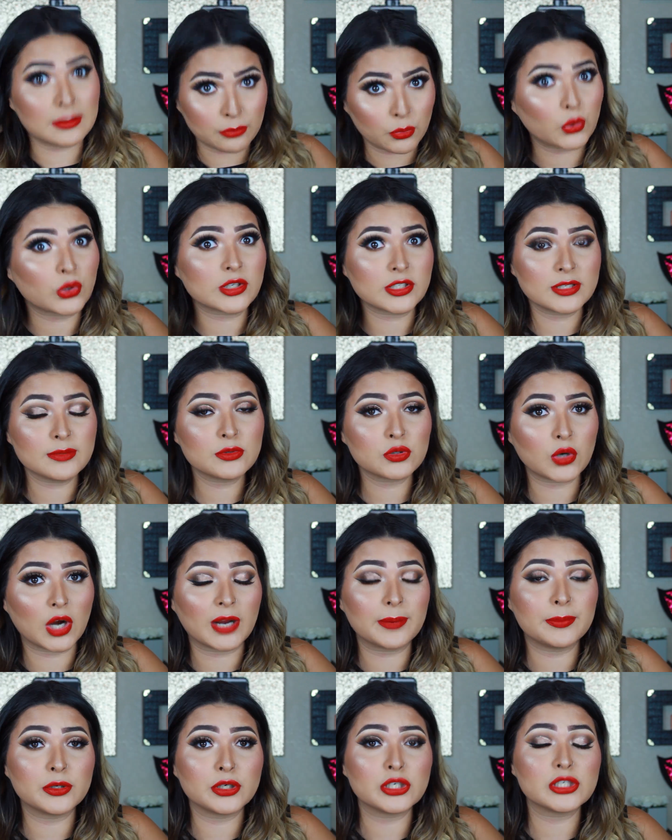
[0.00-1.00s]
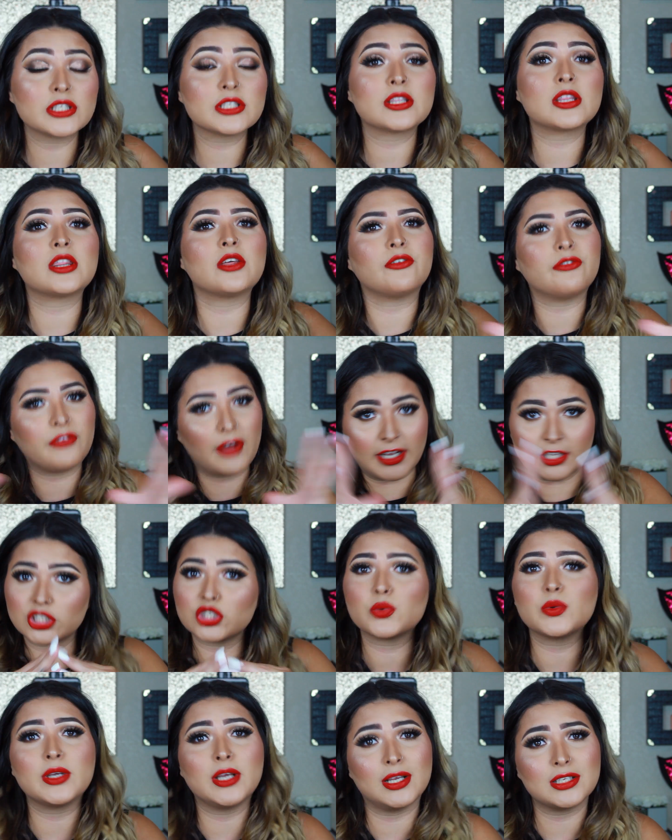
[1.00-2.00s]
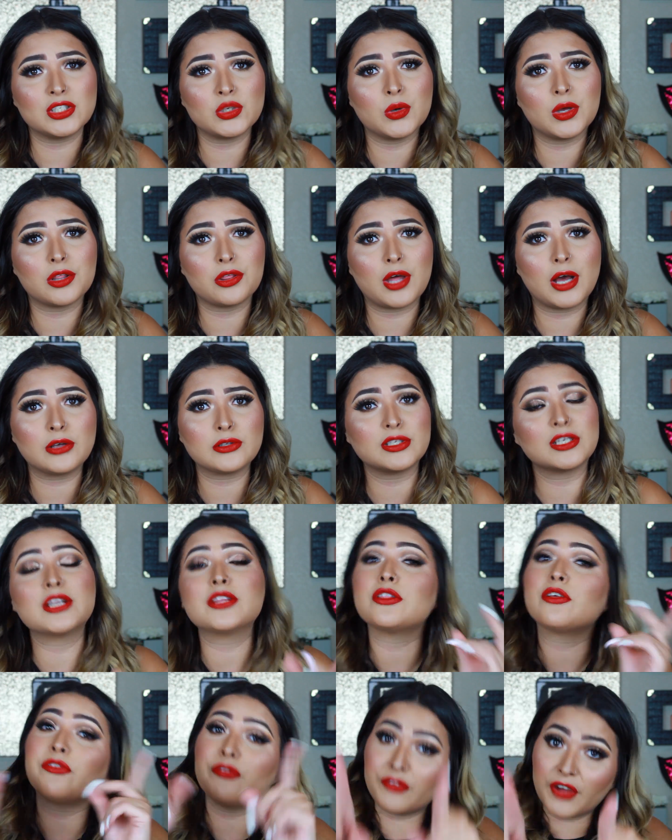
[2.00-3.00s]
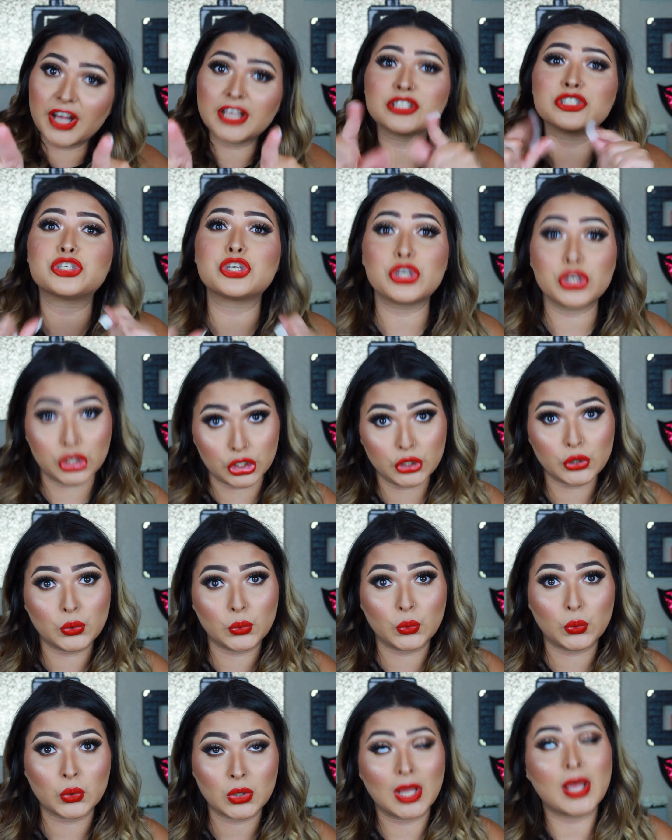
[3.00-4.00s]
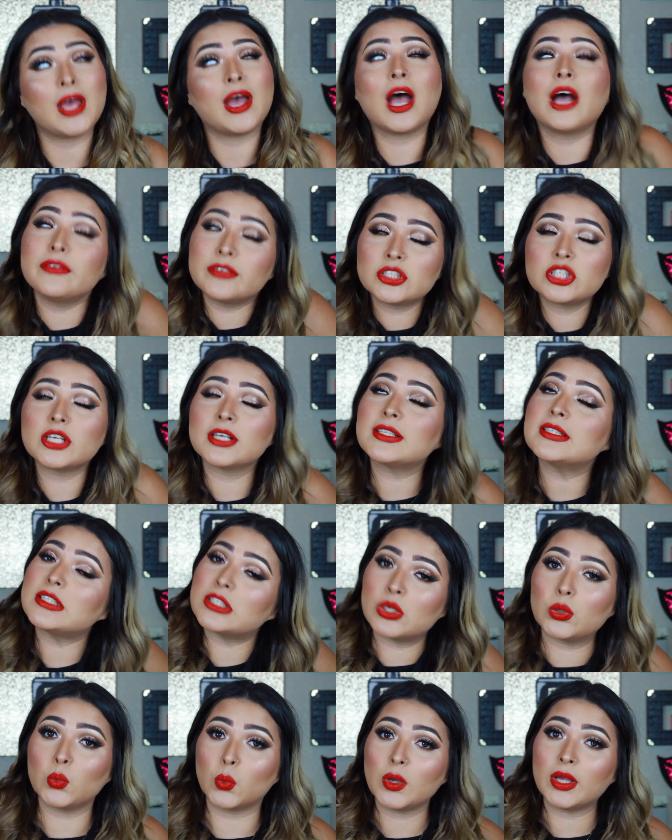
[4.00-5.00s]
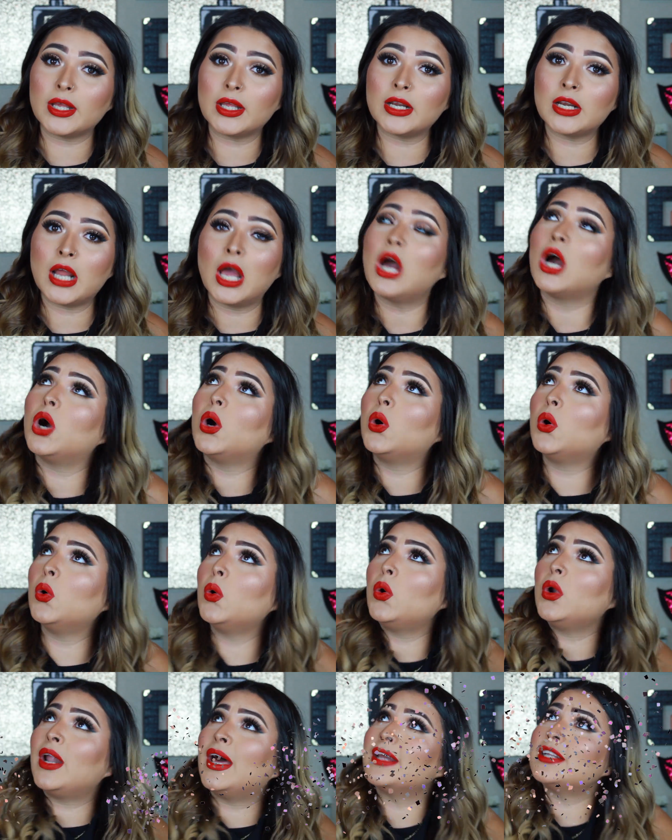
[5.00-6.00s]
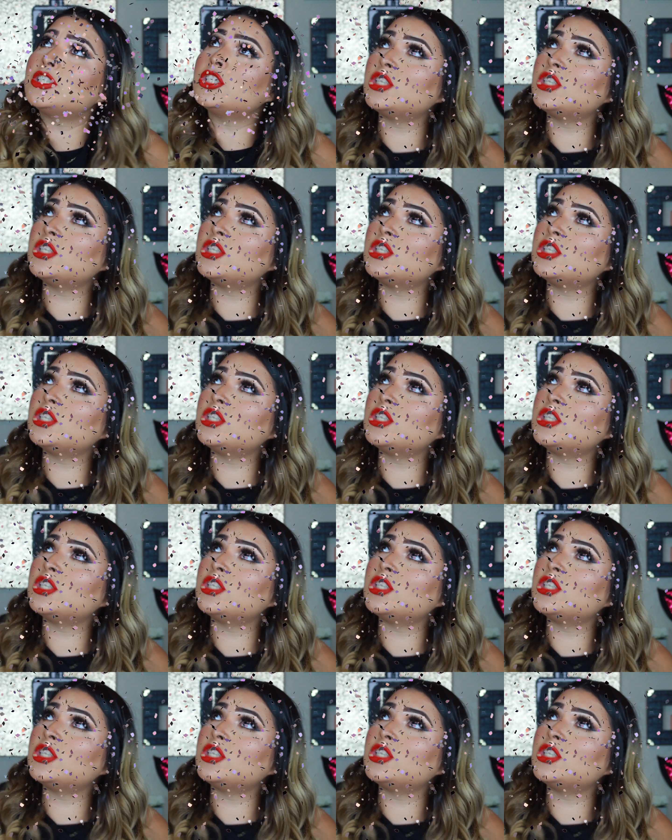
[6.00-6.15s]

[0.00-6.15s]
the more subscribers, the faster we get to 1,000 and the faster you have a chance to win a whole lot of